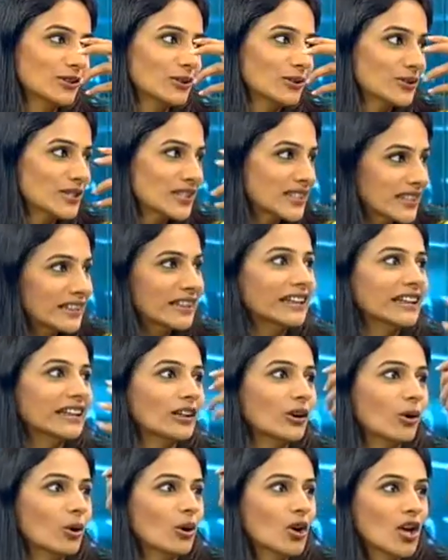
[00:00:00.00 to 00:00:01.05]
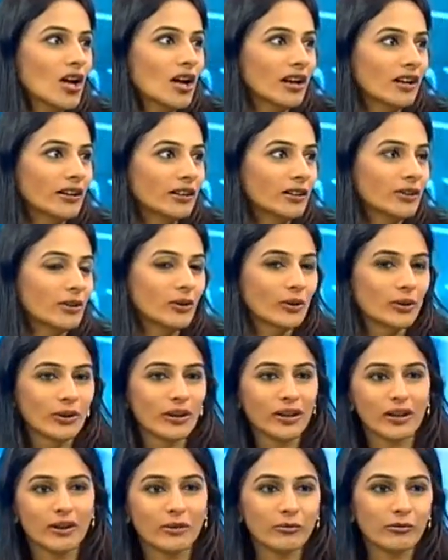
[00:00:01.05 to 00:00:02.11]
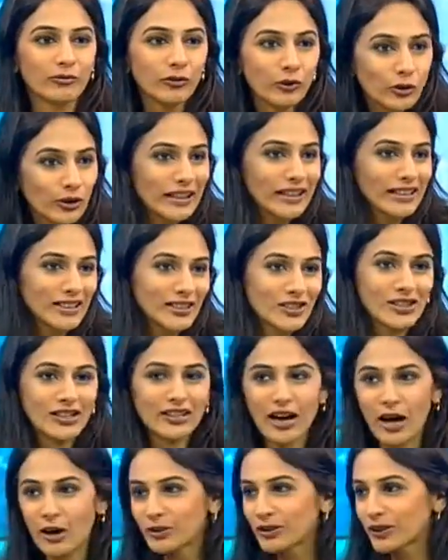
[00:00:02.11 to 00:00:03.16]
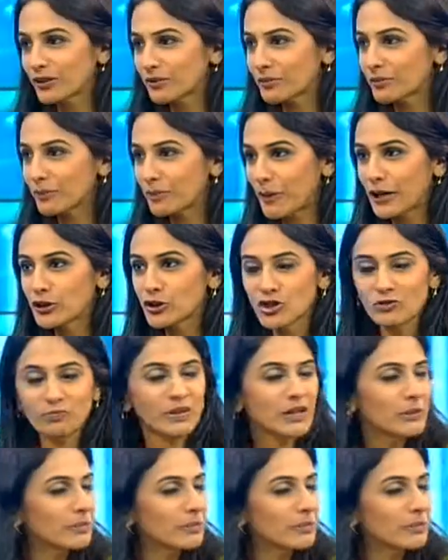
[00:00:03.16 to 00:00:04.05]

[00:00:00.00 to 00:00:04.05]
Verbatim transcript: you know, silly or, you know, foolish around a bunch of